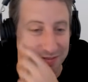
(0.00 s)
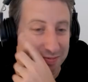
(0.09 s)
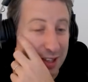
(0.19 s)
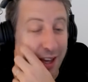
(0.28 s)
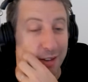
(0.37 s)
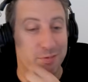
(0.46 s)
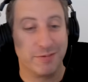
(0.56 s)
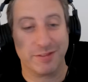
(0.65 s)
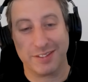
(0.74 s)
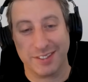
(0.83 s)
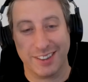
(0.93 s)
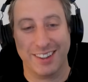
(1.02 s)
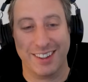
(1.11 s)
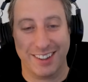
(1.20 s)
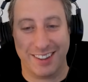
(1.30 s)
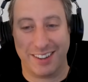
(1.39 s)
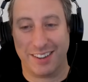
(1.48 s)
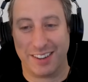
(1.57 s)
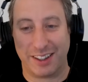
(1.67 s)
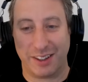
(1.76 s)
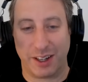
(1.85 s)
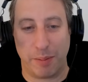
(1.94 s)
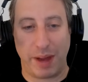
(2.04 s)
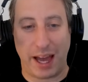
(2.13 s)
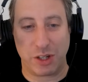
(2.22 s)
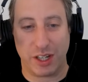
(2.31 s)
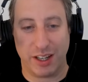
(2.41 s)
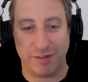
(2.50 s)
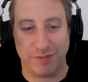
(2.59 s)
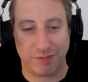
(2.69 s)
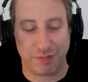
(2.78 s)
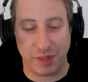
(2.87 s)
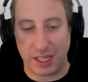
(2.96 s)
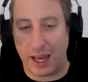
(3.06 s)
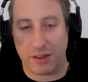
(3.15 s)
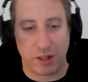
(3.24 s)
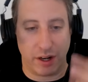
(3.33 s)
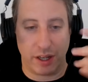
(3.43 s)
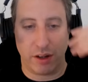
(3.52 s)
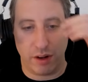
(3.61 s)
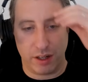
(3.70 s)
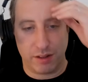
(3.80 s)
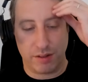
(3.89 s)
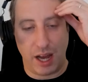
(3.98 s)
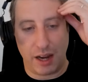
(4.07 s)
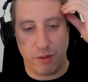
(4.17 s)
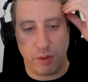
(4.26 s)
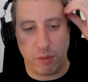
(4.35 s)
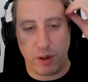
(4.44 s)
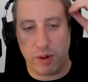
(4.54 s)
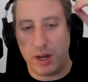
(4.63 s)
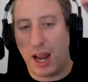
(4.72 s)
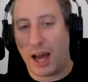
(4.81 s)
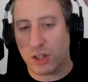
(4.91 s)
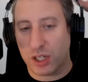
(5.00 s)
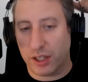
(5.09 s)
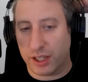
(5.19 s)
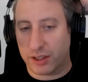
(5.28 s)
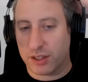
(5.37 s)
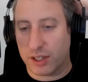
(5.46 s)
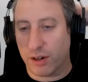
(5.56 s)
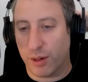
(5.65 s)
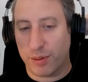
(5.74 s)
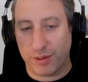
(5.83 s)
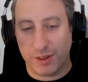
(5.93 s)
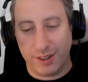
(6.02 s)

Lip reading: Yeah. I think they're going to patch it in. But yeah, sorry, go on. We were not shilling Syrup.